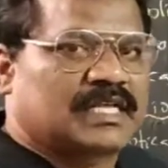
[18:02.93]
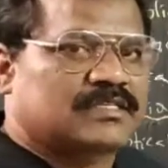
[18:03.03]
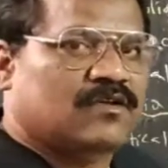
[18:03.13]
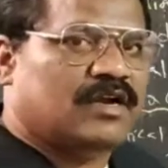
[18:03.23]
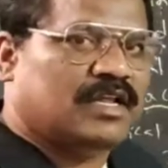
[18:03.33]
He
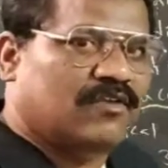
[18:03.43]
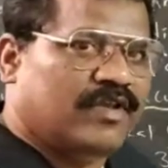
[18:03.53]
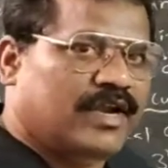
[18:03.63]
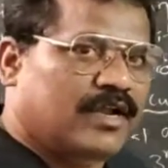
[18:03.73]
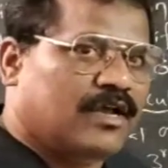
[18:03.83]
has not
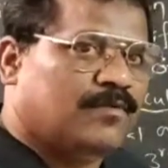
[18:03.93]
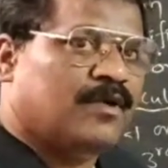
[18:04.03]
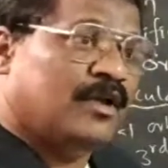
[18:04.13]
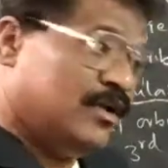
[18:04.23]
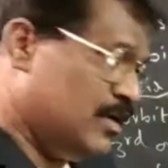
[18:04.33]
given it up.
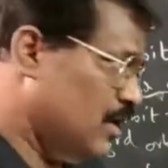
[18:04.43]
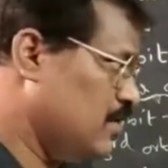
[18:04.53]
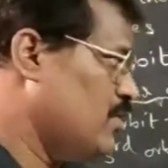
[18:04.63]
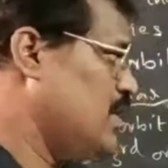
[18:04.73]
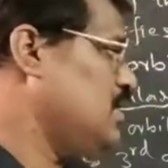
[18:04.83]

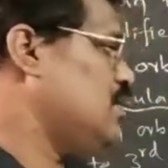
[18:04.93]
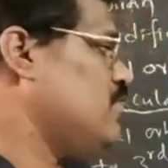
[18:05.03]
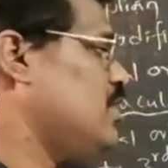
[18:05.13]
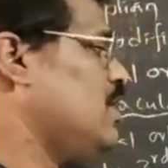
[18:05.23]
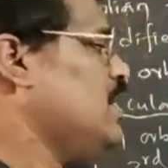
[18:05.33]
Not only that
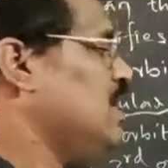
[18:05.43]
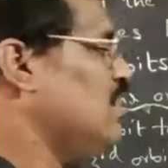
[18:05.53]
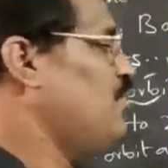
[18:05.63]
one, he